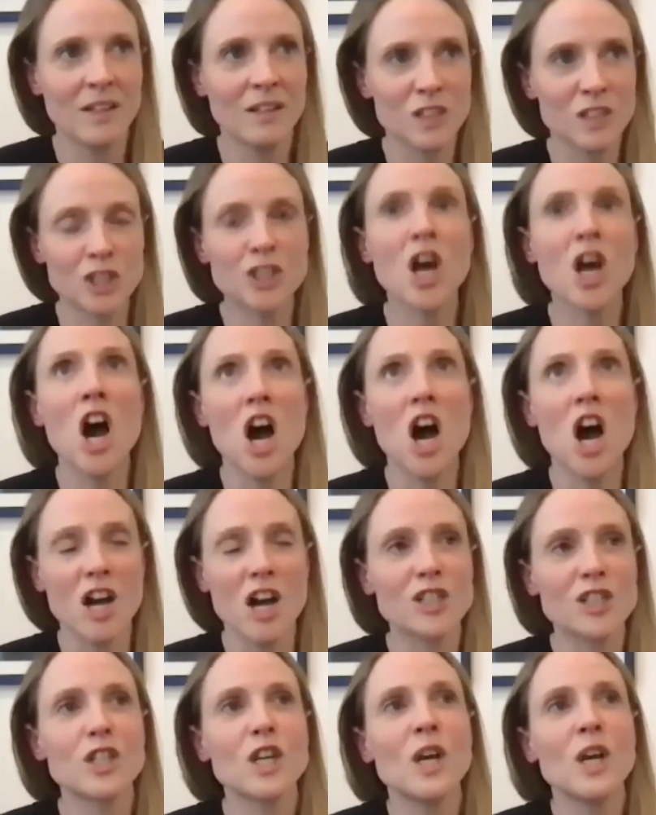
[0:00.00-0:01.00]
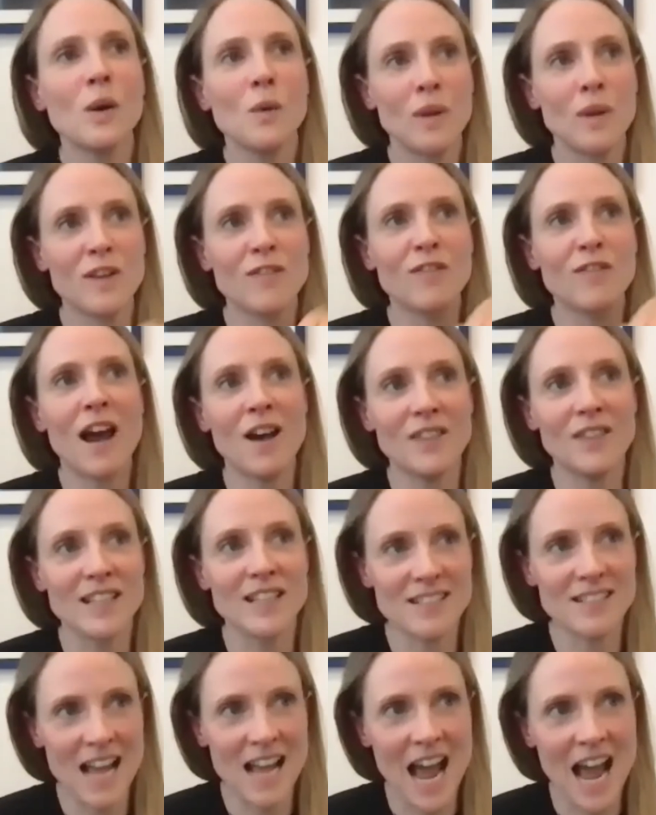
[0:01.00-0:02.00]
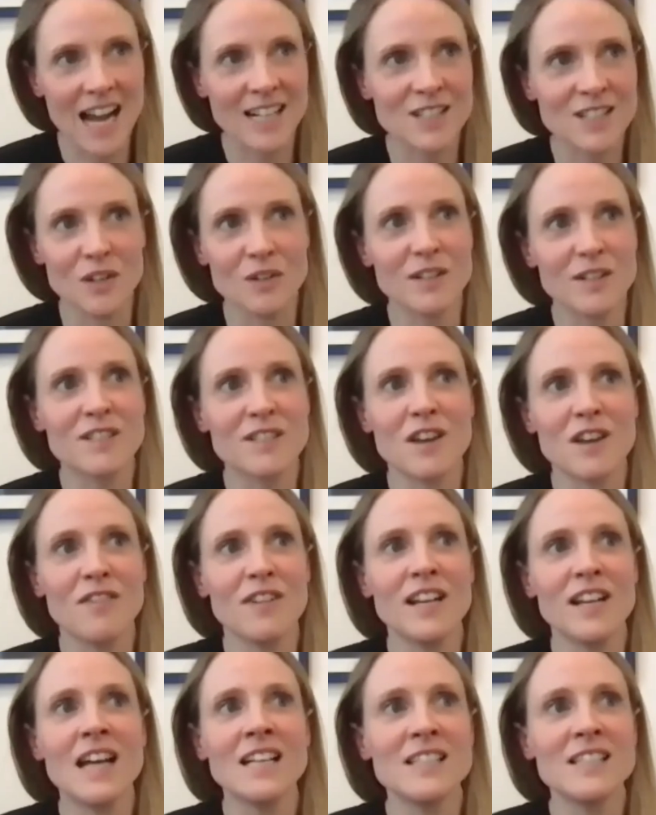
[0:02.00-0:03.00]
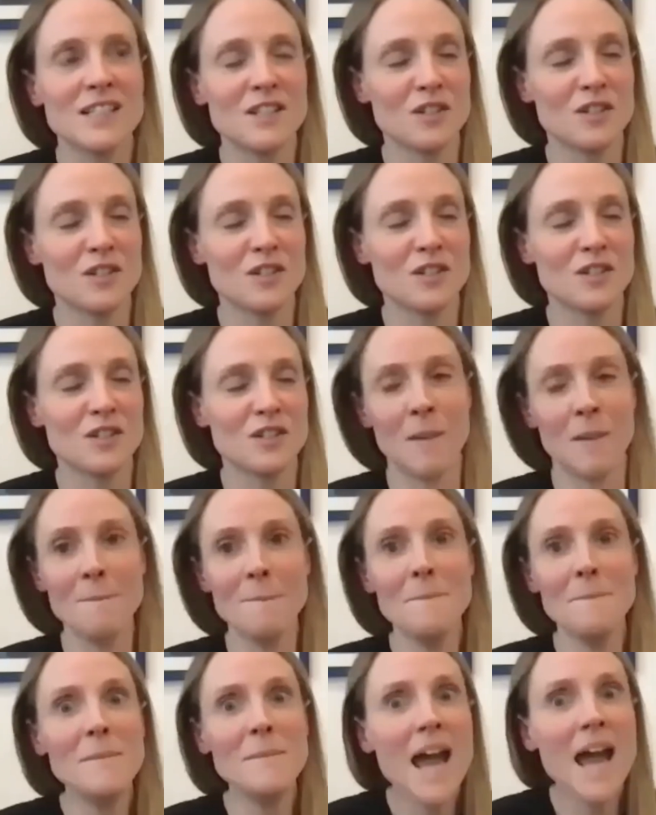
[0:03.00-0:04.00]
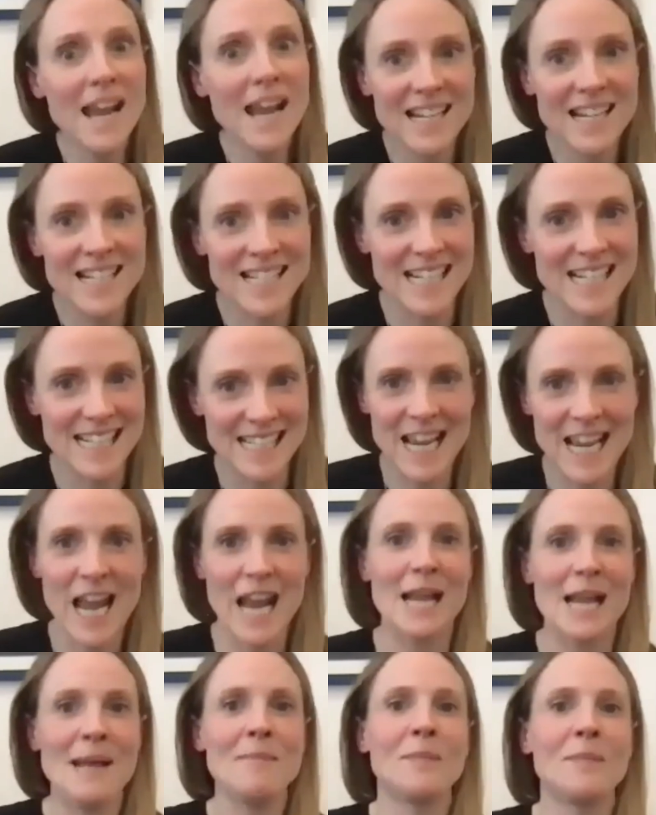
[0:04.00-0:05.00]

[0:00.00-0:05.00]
search, we found this actor Cristo Fernandez who did this amazing tape,